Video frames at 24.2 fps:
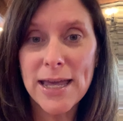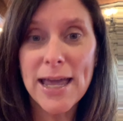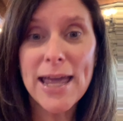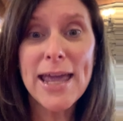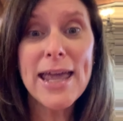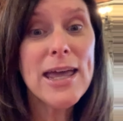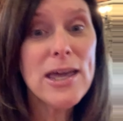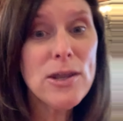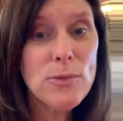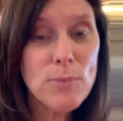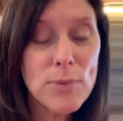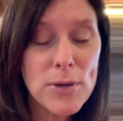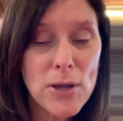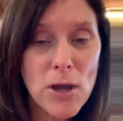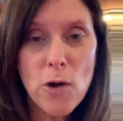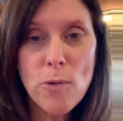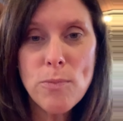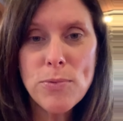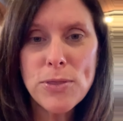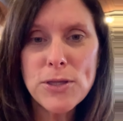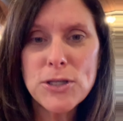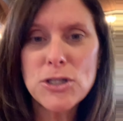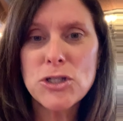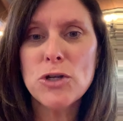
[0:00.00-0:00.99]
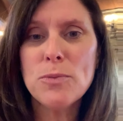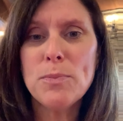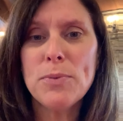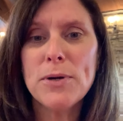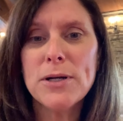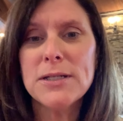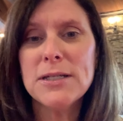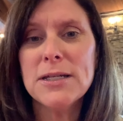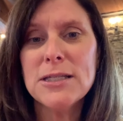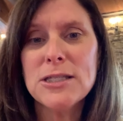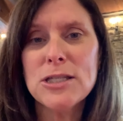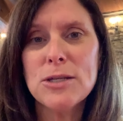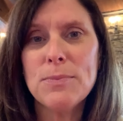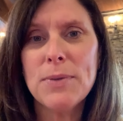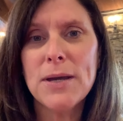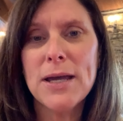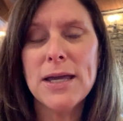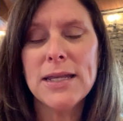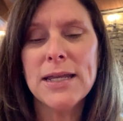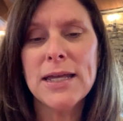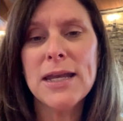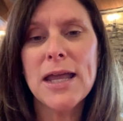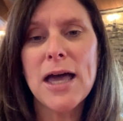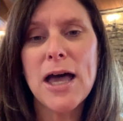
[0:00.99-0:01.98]
and we hope that you'll
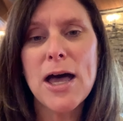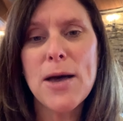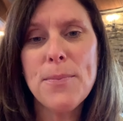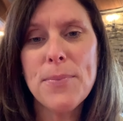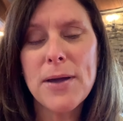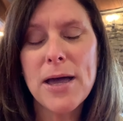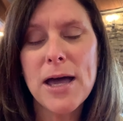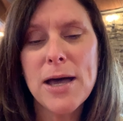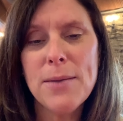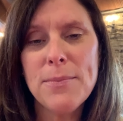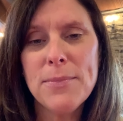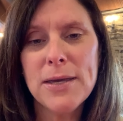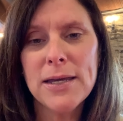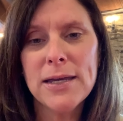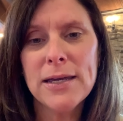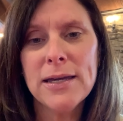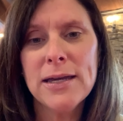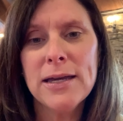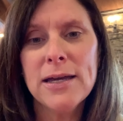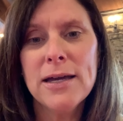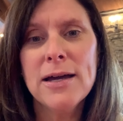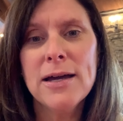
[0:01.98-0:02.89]
participate in upcoming